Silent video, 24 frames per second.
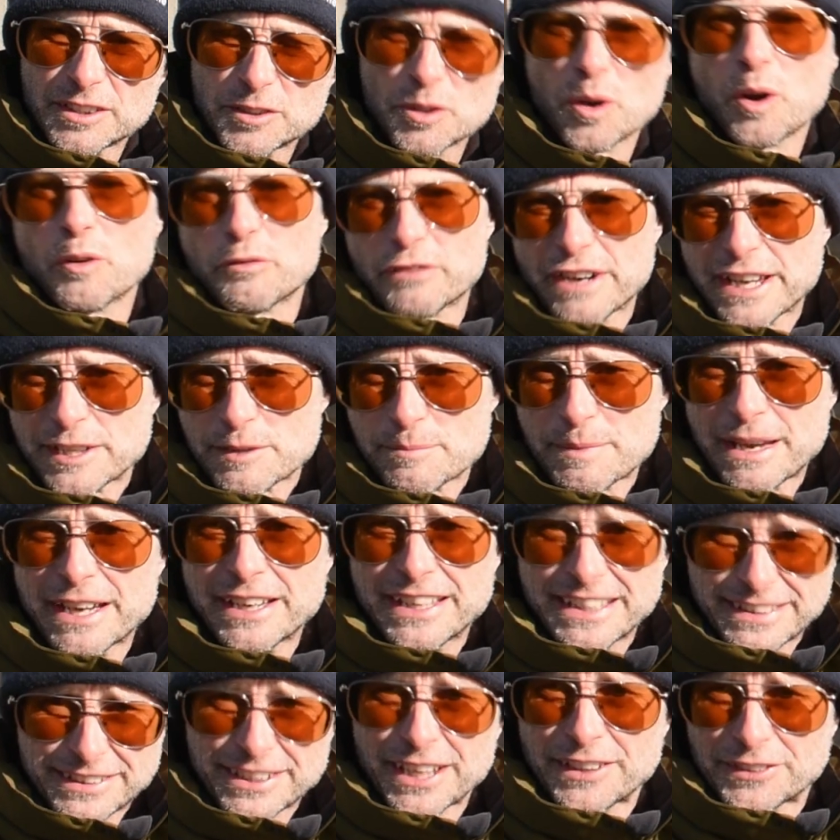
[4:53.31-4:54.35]
Not around about,
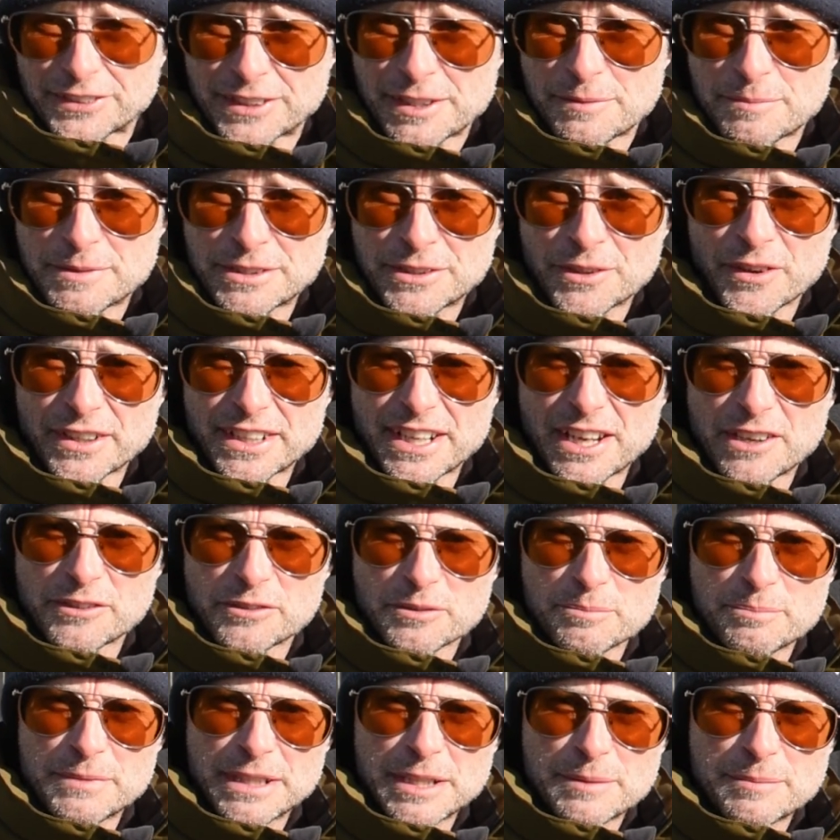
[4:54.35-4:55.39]
it does give me
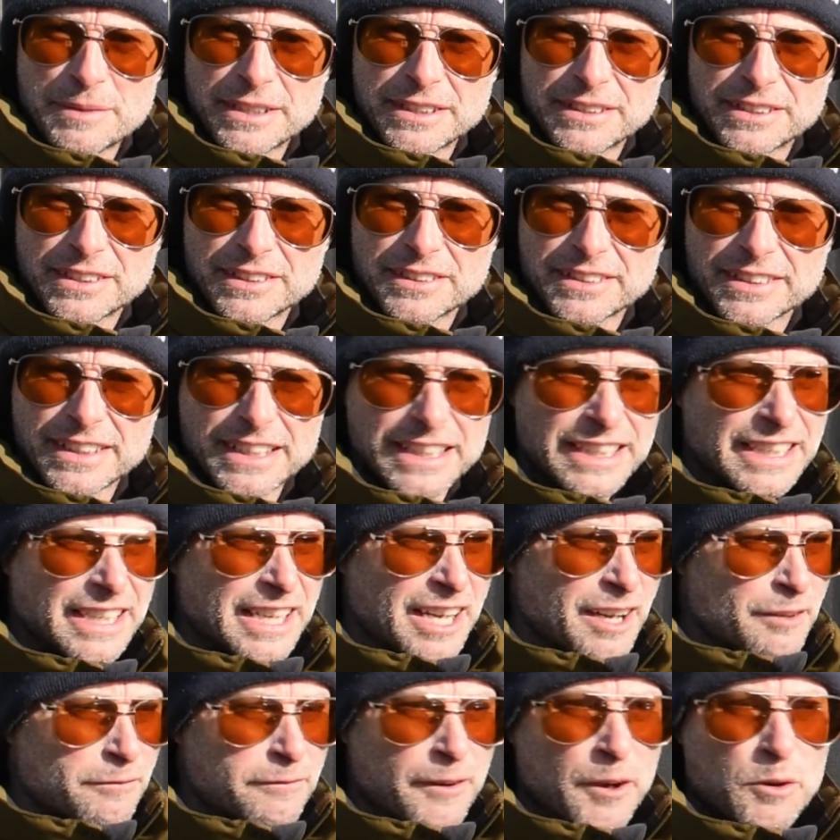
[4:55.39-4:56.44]
900mm
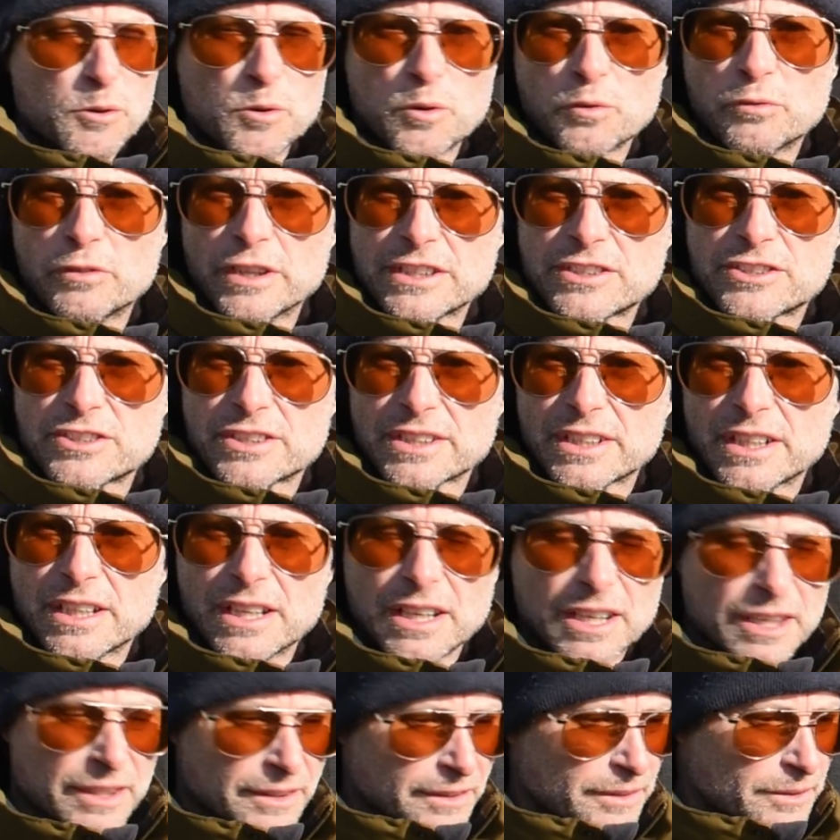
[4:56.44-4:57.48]
focal reach
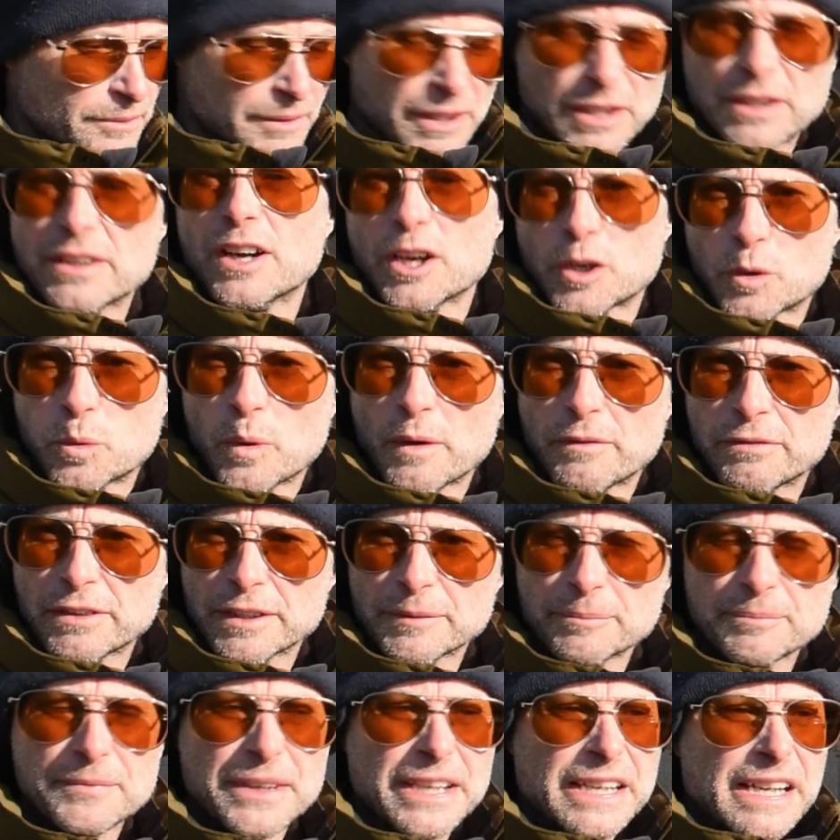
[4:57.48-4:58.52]

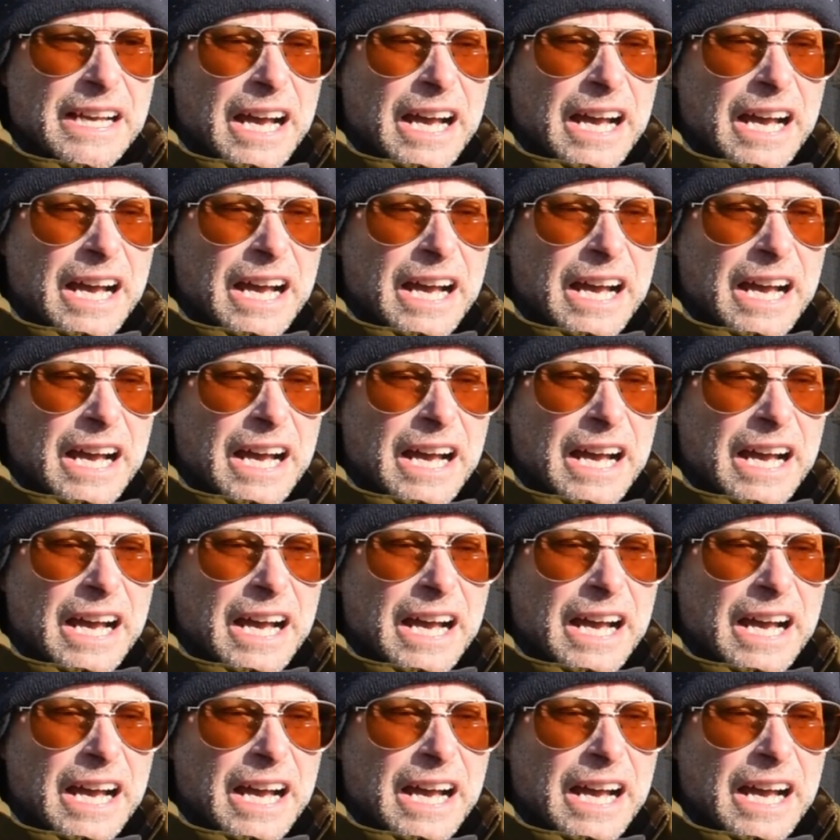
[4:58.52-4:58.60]
equivalent.